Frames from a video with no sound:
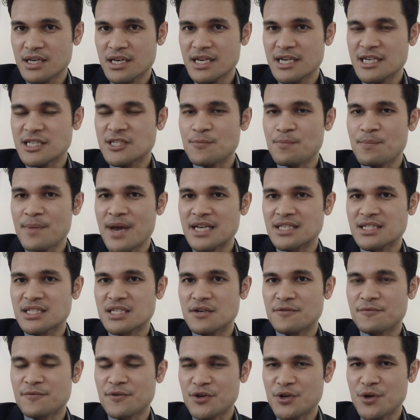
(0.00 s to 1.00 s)
It's
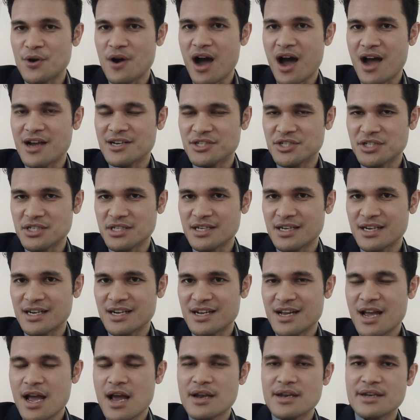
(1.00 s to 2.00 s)
matter for your idea.
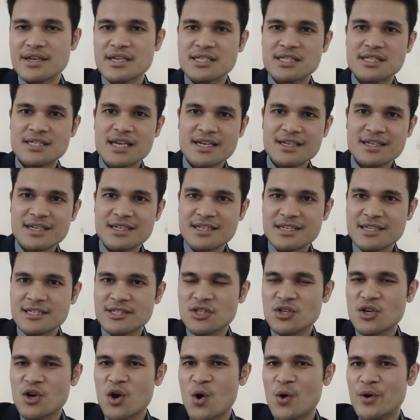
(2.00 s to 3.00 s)
The second is
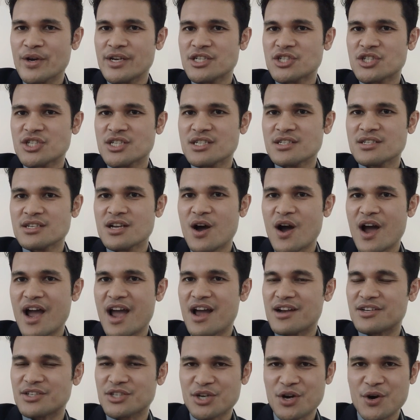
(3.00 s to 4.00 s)
cohesion
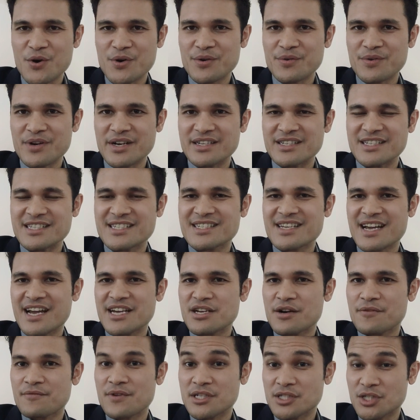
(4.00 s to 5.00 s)
and coherence. It's
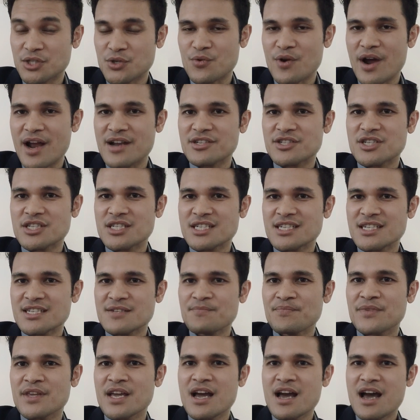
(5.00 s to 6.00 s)
kind of a
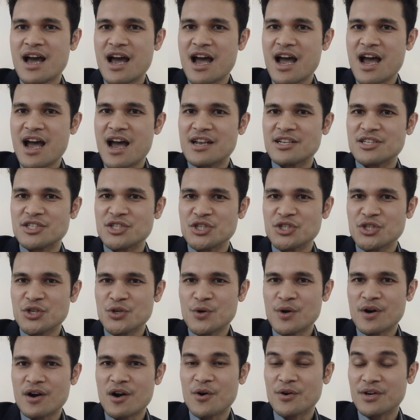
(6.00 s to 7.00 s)
transition and
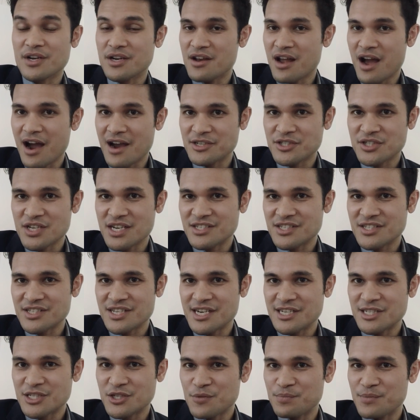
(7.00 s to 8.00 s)
your organized
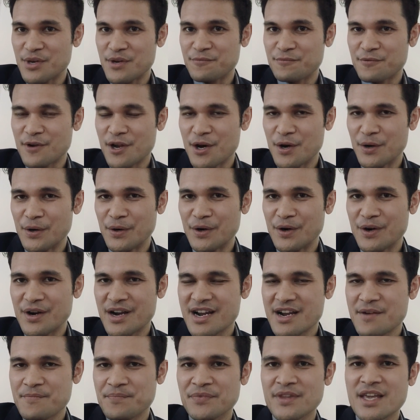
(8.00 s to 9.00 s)
essay to be flow,
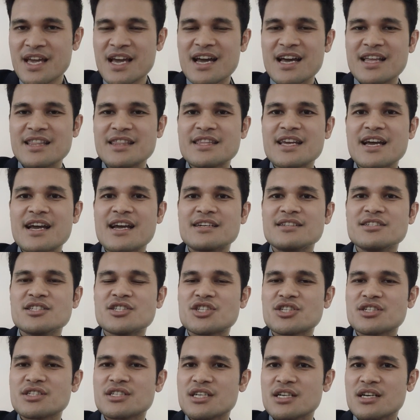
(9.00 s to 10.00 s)
right? And then
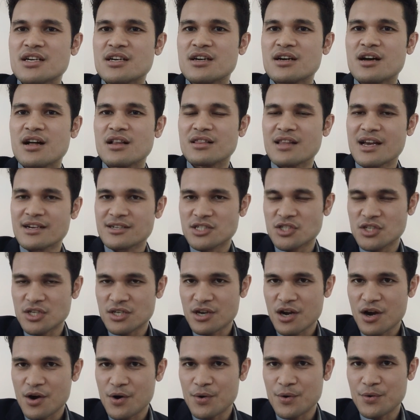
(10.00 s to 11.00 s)
the
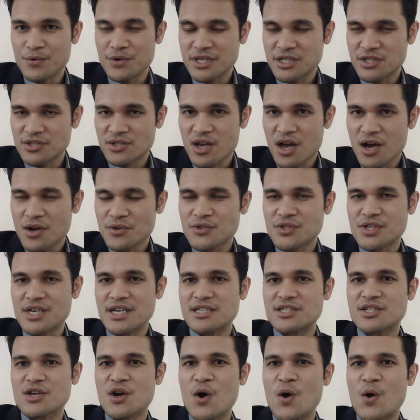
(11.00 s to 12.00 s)
lexical
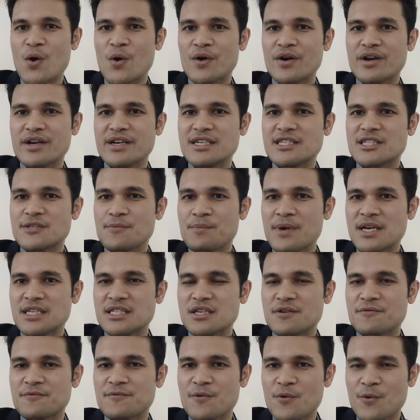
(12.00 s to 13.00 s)
resources, or it's a
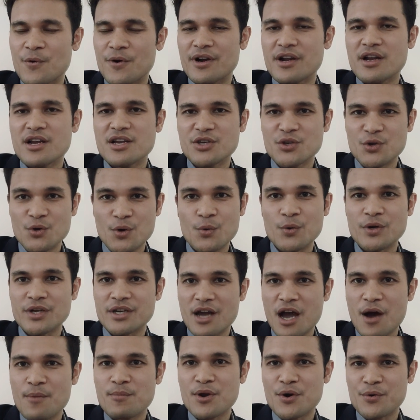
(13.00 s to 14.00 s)
matter for your
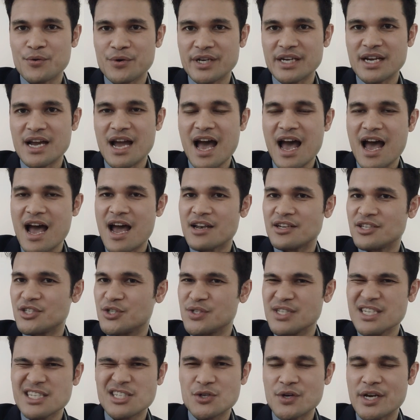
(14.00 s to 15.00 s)
vocabulary, and
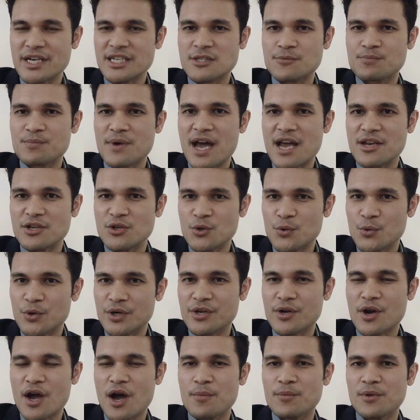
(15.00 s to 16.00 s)
you need to expand your
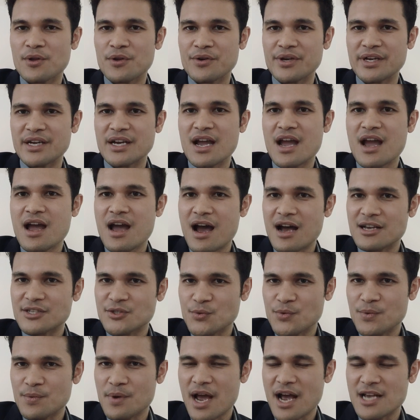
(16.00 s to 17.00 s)
vocabulary
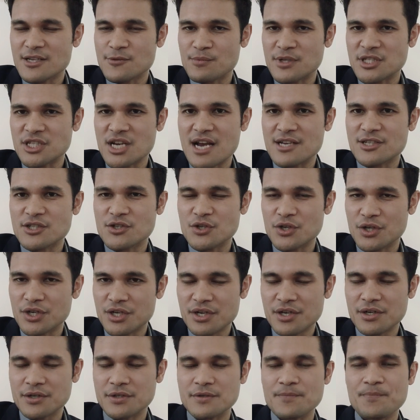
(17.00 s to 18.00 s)
as much as you
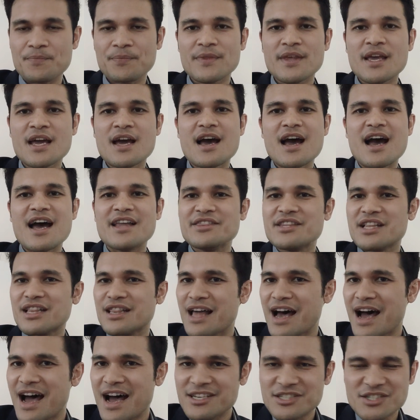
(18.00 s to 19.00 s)
could. And the
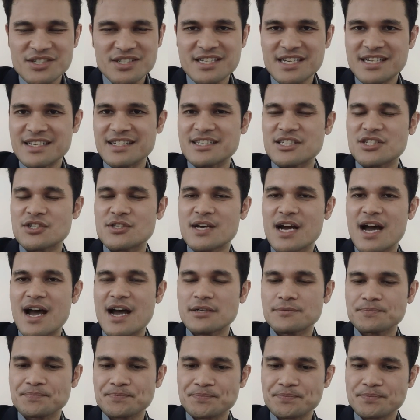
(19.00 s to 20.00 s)
last thing is
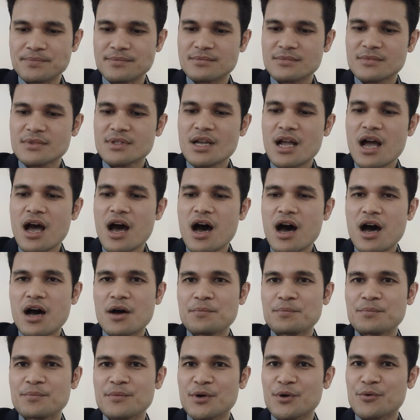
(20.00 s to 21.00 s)
that
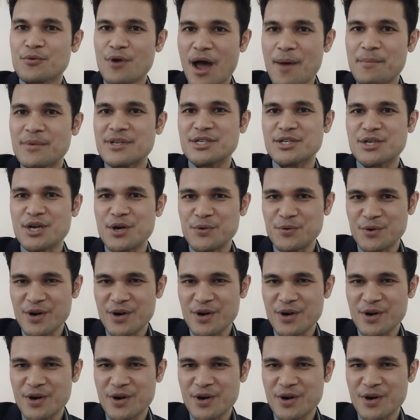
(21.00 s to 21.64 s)
grammatical